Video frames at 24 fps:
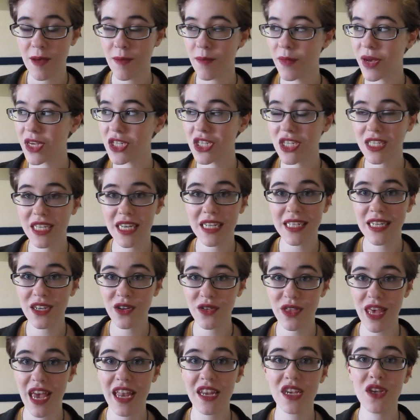But just until
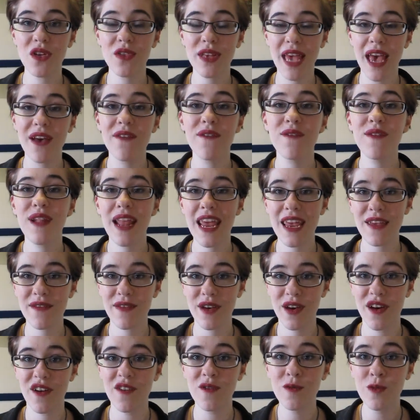then, you'll get a
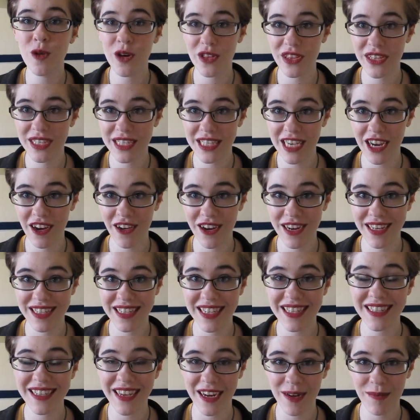flavour of what the series
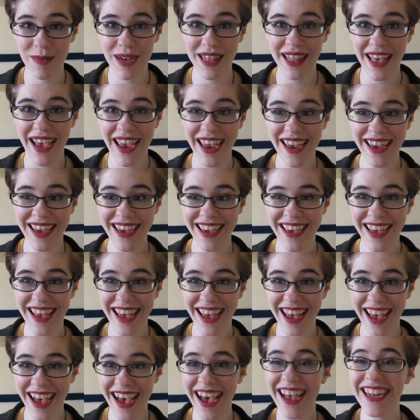is going to be like.
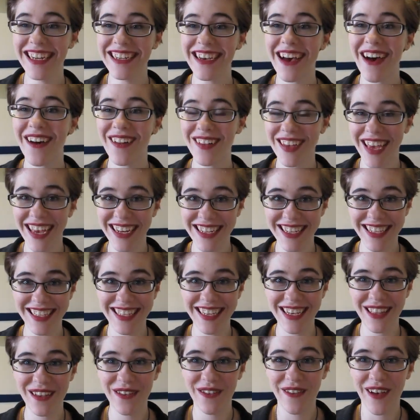And I'll get to
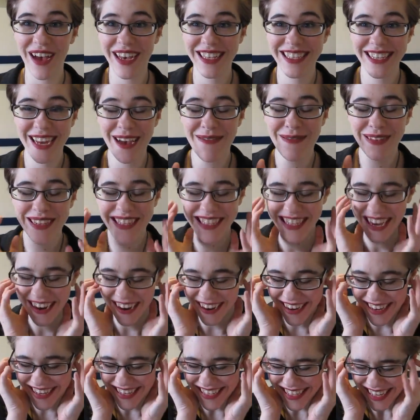see the first
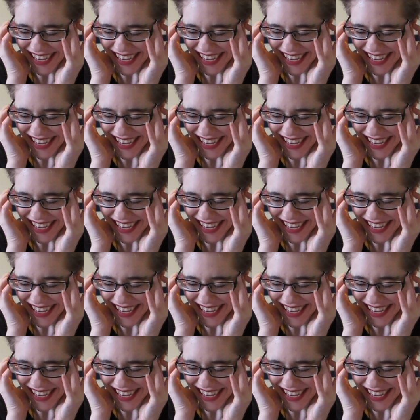episode.